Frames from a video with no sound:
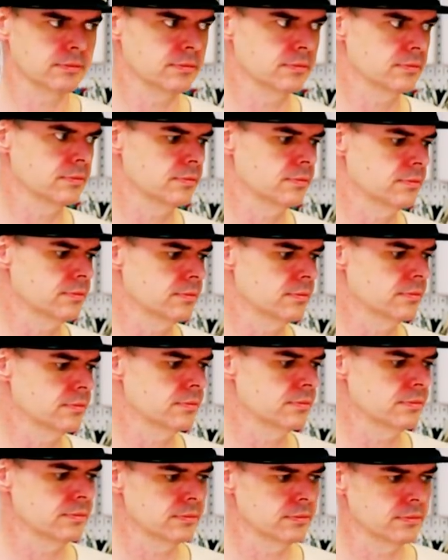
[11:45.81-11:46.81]

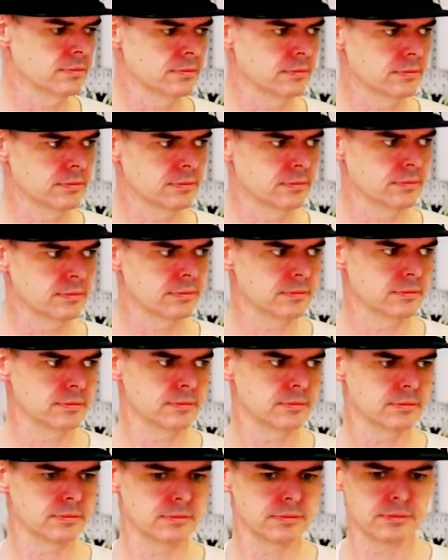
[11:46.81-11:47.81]

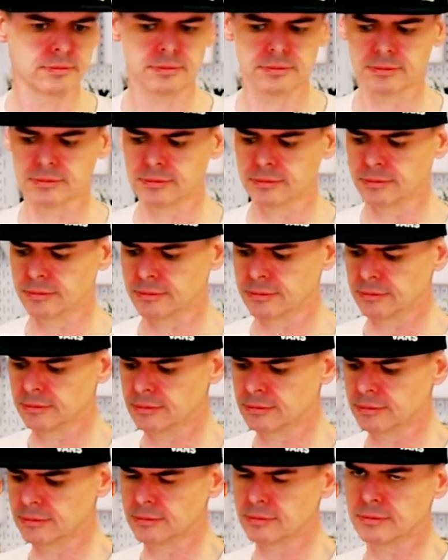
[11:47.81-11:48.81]

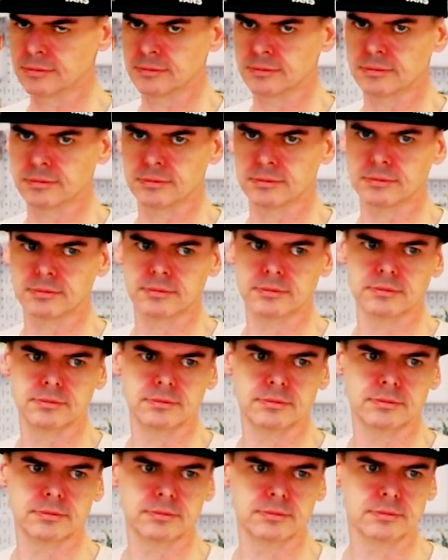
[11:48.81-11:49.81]

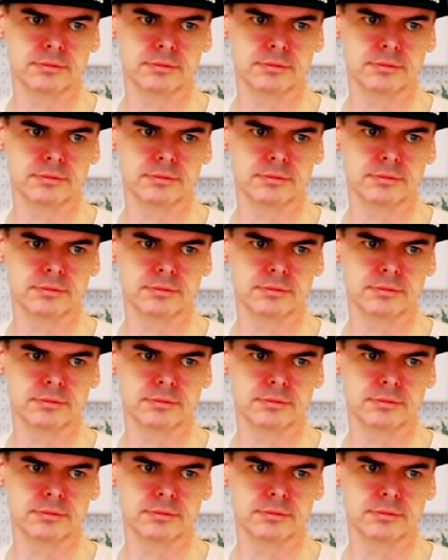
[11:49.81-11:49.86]
The person shown says nothing.